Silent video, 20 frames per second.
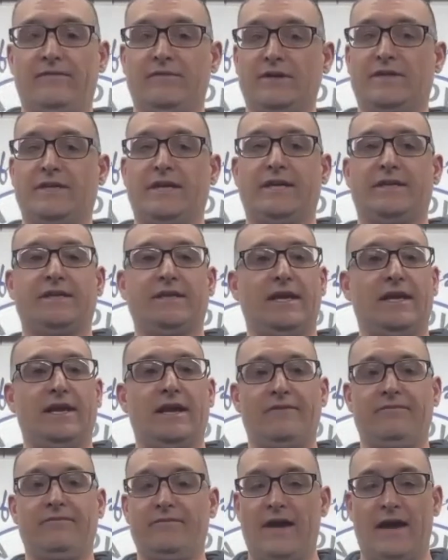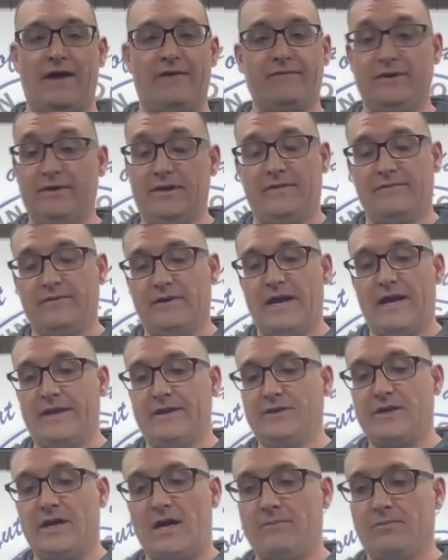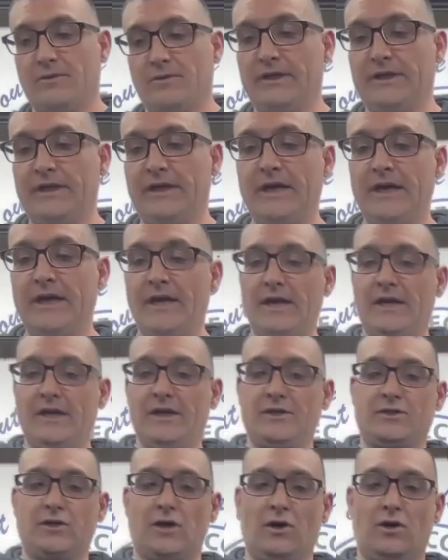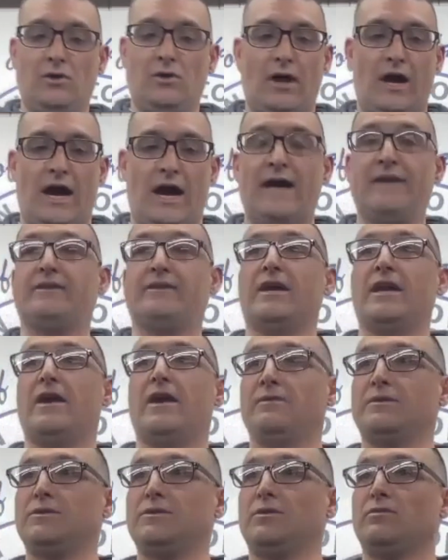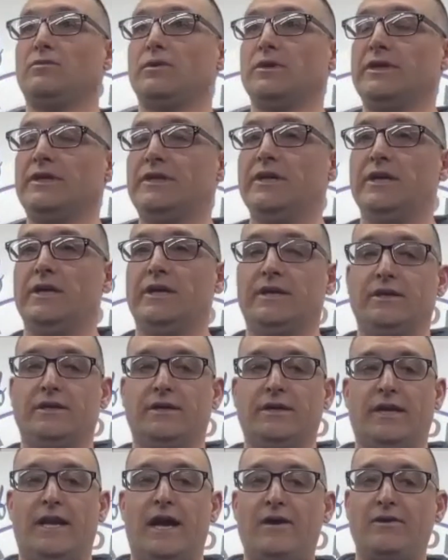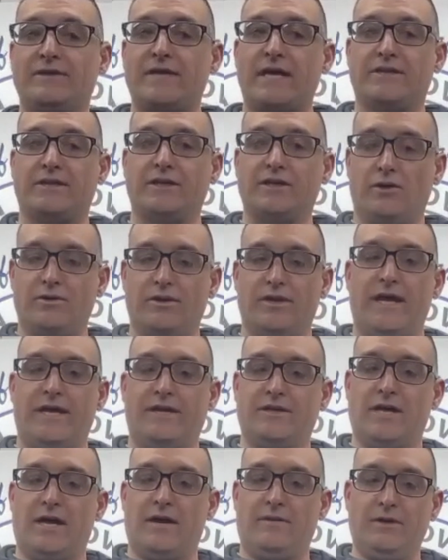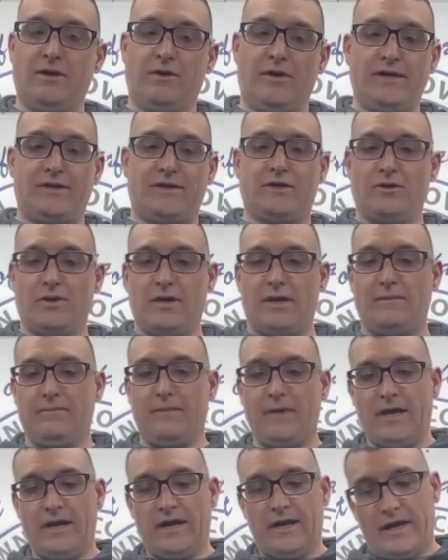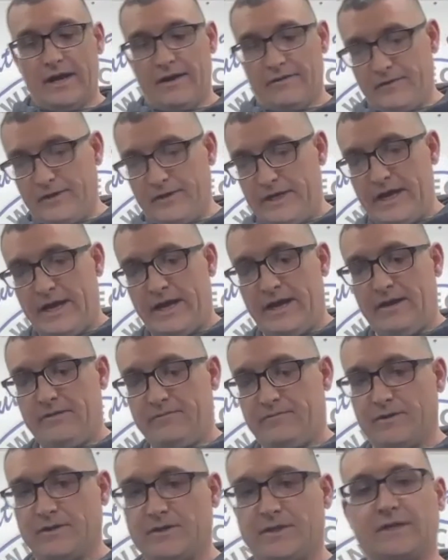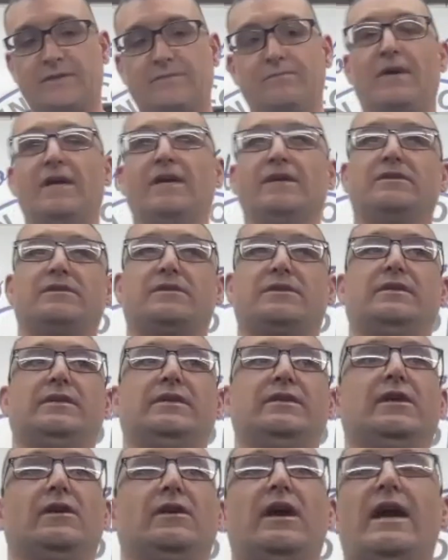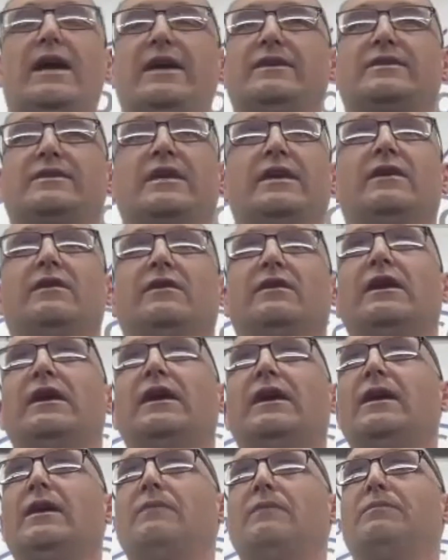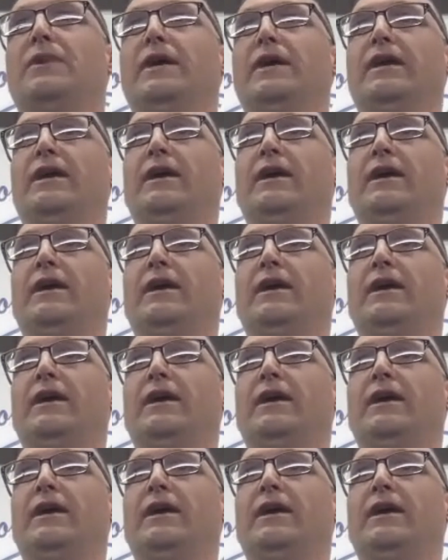checked in and I haven't ever had a job really. So I thought I was doing really good. And I was actually going to that job. You know, I showed up every day for 6 months, you know, high as hell. But,